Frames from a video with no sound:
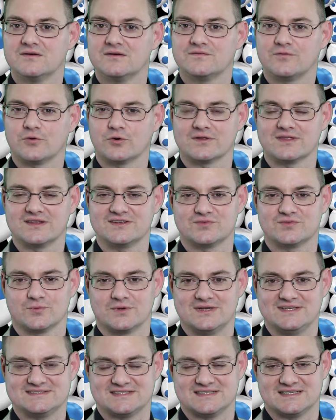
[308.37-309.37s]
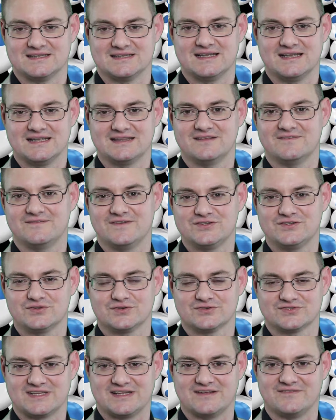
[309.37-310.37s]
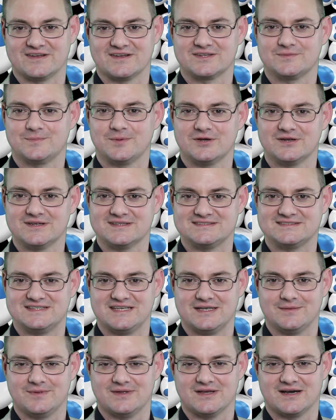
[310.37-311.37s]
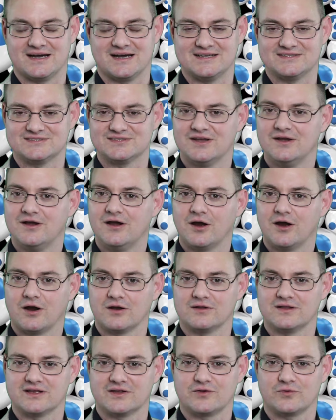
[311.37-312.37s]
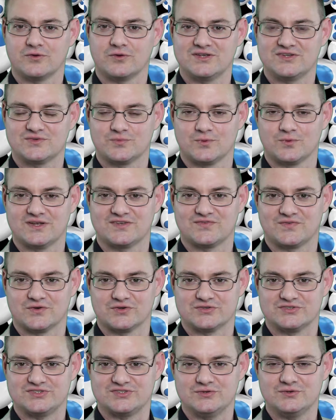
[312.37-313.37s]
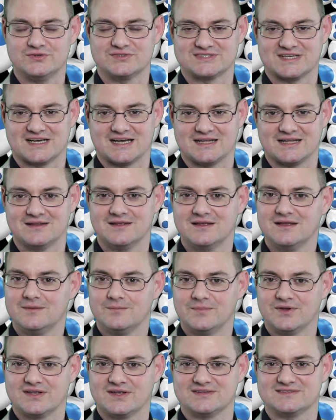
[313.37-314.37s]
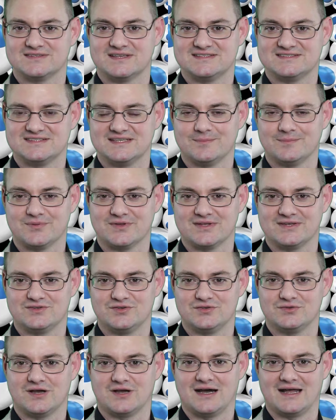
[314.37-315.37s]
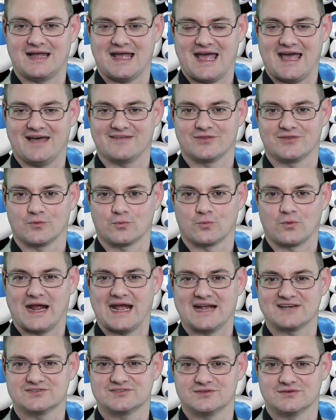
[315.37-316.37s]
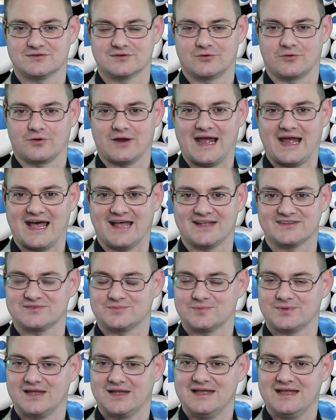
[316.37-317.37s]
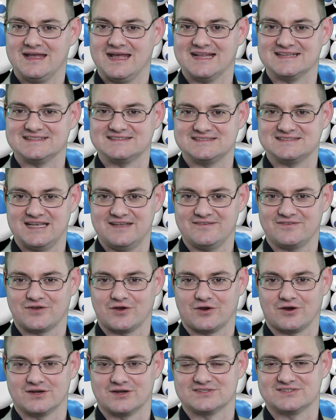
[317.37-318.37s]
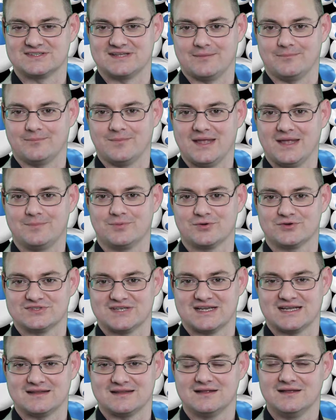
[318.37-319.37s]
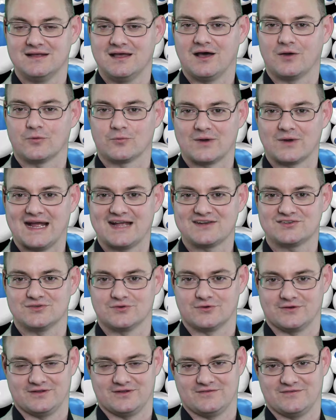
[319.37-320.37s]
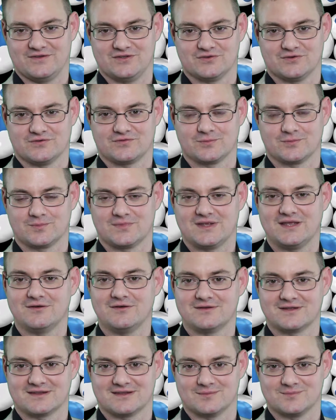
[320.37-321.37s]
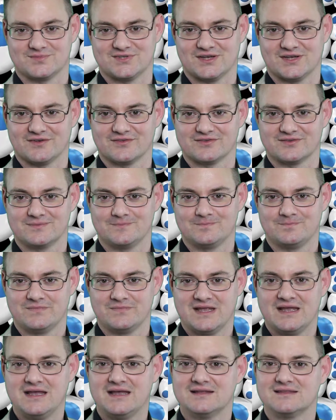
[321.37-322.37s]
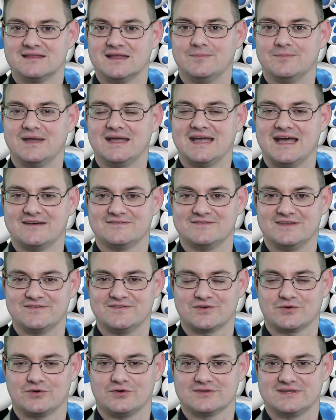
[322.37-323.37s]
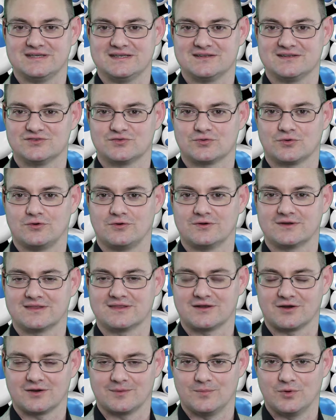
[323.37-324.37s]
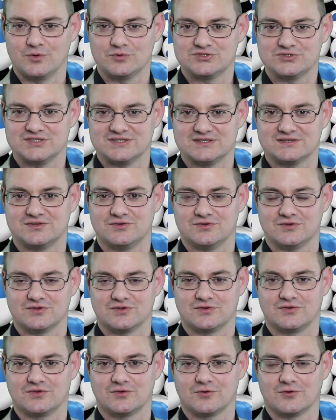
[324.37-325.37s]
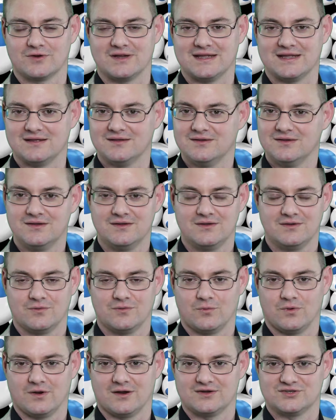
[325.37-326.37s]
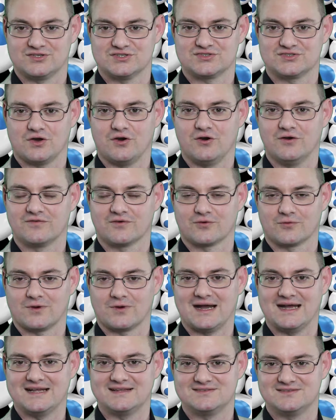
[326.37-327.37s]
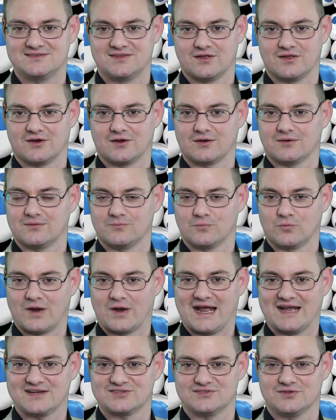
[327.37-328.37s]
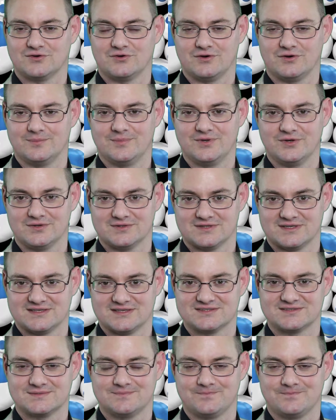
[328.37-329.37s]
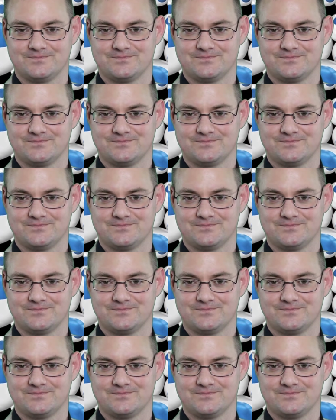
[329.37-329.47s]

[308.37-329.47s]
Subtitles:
For this reason, individuals that have experienced TBIs are an increased risk for suicide because they simply do not have the rational grasp and safeguards that may prevent a rational individual from killing themselves. They may have difficulty controlling their emotion to a degree where it just overrides their rational abilities.